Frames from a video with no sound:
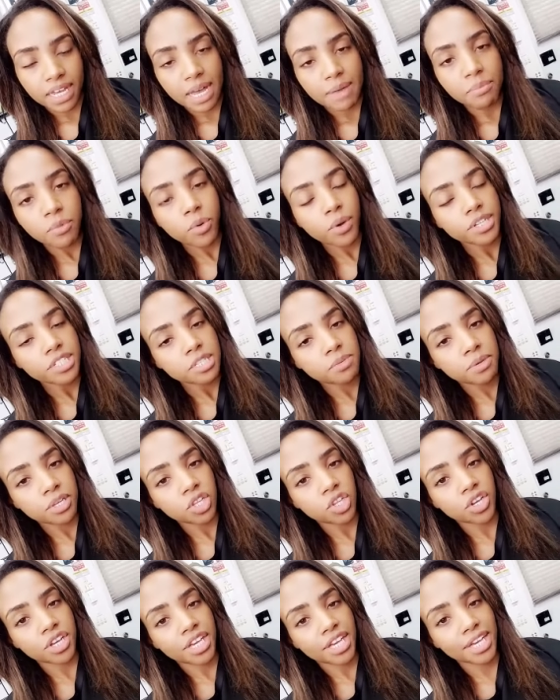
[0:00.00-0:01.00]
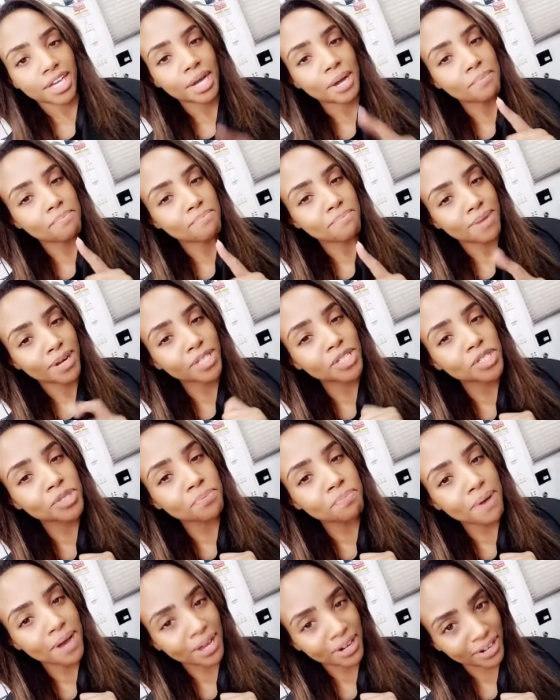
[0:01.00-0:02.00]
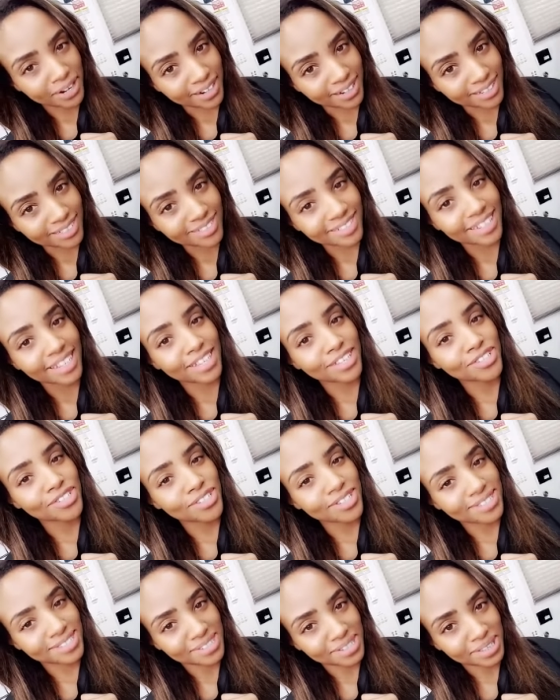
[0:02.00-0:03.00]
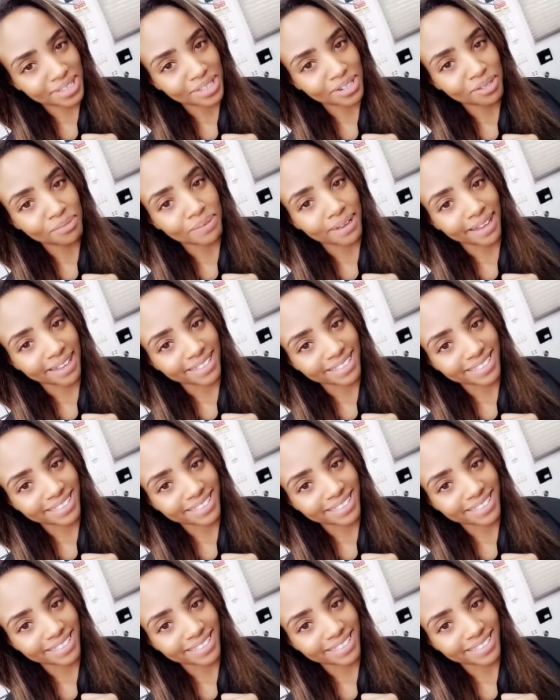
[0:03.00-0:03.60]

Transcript: I'm going to be looking much better in just a little bit.